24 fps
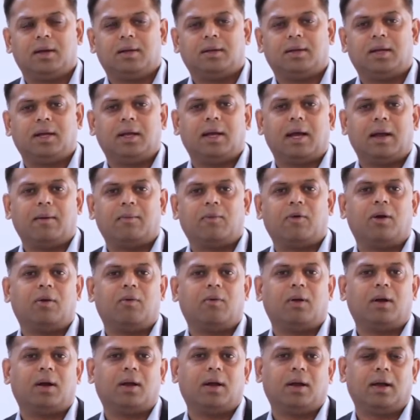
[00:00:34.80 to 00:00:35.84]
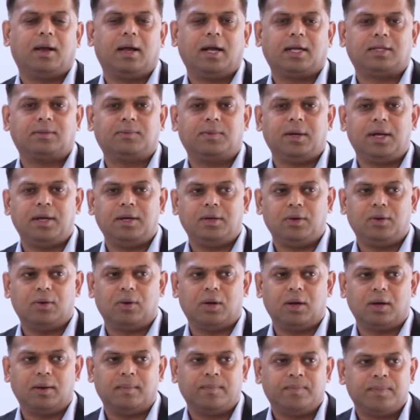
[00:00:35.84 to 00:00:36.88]
thing I'm gonna wanna explain you
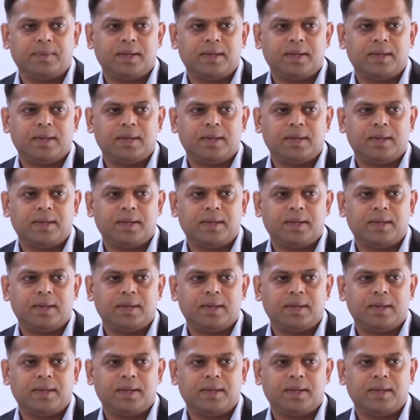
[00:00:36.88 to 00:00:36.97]
all.